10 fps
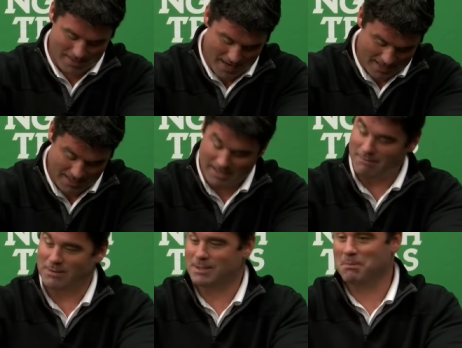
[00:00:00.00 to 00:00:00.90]
I can't
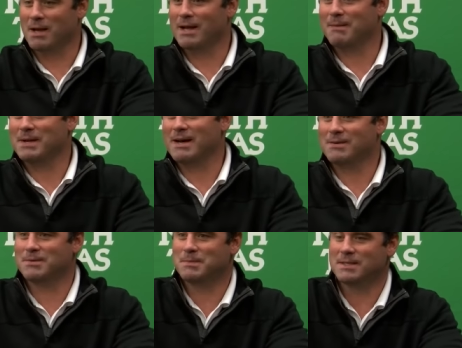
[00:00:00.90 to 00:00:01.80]
even explain. I mean,
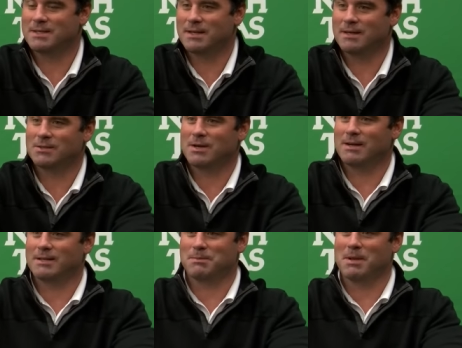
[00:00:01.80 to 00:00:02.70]
I'd be sitting here
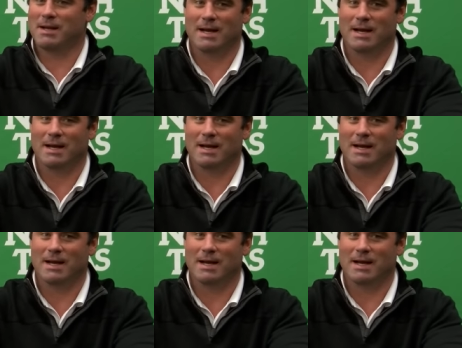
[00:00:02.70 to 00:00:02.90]
trying to explain.